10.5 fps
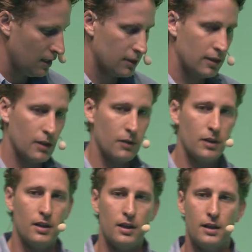They're
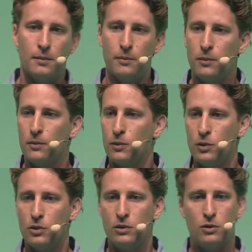
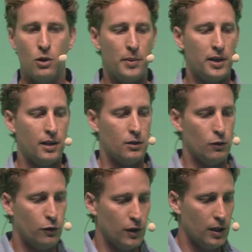copycat
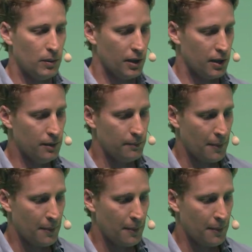of eBay.